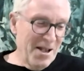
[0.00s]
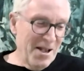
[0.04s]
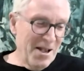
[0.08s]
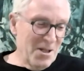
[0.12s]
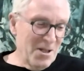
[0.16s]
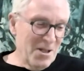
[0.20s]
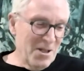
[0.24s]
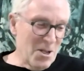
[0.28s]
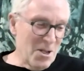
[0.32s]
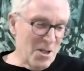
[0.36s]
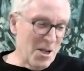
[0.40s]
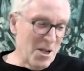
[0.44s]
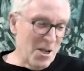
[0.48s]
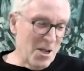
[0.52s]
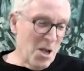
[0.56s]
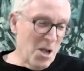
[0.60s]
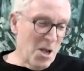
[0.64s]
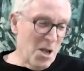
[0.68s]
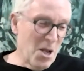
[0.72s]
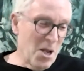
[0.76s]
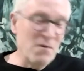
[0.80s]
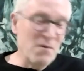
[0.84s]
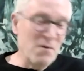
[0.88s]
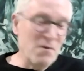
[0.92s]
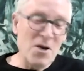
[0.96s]
and
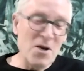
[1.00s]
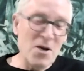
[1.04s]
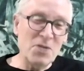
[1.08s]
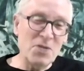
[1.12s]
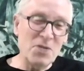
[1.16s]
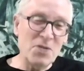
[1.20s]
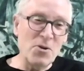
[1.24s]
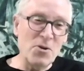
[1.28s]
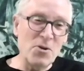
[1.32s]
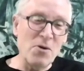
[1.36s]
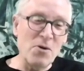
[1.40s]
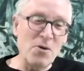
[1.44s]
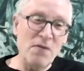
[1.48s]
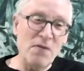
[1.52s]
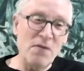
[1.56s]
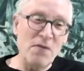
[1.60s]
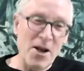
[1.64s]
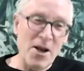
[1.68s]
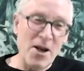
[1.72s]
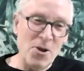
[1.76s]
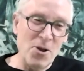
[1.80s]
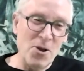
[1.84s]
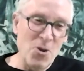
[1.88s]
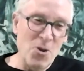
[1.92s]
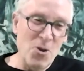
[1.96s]
converse with your fellow
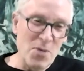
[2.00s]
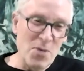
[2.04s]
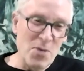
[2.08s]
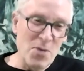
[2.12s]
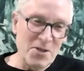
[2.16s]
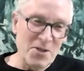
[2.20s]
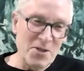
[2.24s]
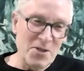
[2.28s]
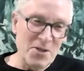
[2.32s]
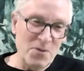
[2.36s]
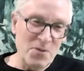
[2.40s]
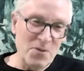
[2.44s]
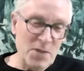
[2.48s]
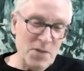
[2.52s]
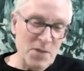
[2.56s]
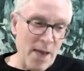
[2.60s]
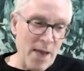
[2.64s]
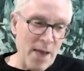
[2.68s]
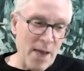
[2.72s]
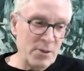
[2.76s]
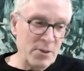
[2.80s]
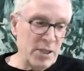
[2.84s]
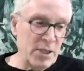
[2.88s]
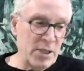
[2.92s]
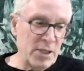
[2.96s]
humans from time
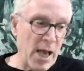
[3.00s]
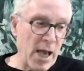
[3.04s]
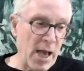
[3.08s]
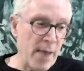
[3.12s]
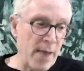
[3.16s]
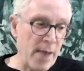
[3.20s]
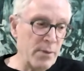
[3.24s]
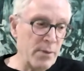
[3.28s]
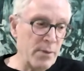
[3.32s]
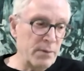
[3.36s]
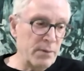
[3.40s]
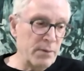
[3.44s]
to time.